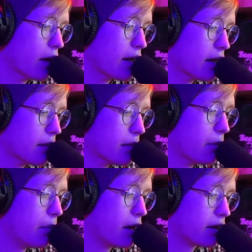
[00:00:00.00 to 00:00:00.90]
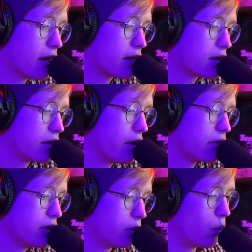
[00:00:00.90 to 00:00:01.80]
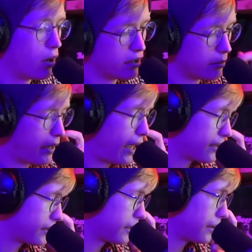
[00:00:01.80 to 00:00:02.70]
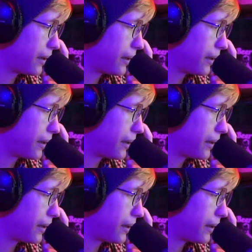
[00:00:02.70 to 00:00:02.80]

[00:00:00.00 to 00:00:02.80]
a podcast. I've done one in the past,